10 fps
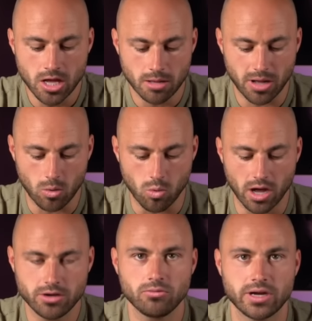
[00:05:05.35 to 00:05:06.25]
But
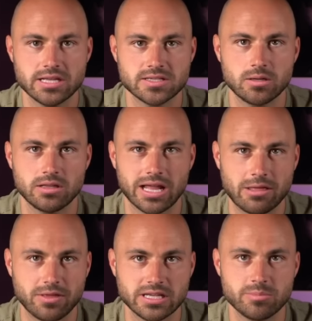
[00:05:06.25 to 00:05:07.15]
one reason that I
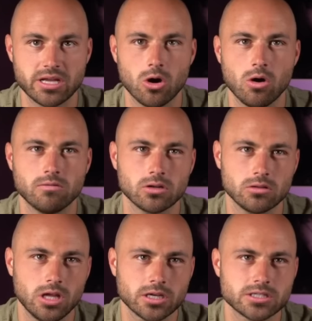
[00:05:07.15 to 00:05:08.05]
think is being
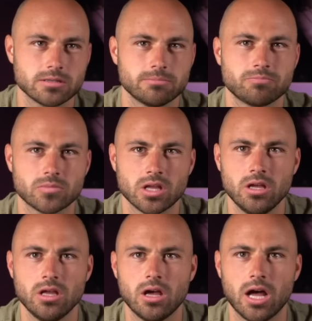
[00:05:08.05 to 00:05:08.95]
overlooked,
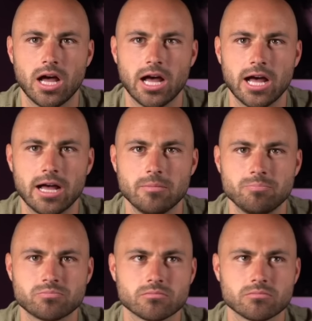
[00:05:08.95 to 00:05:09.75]
not